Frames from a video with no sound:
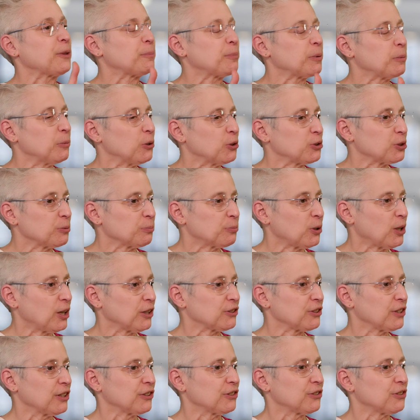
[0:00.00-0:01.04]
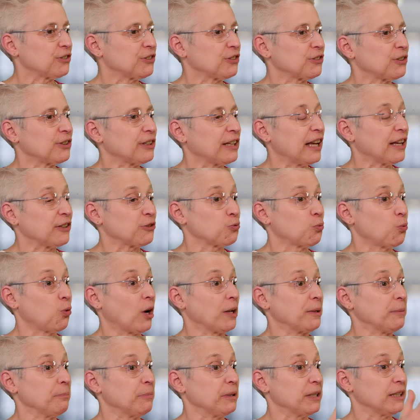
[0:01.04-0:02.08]
the promotion process as
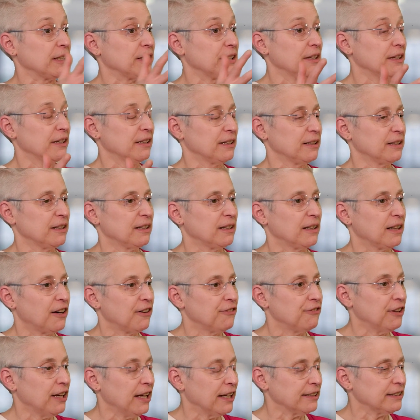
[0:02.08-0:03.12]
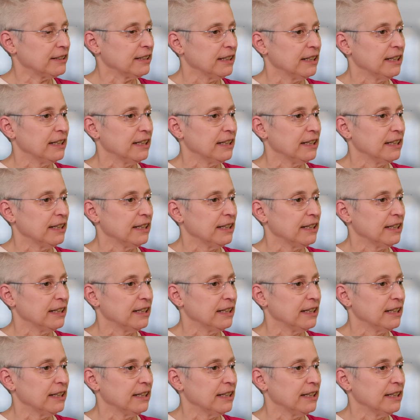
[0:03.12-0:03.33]
one big event,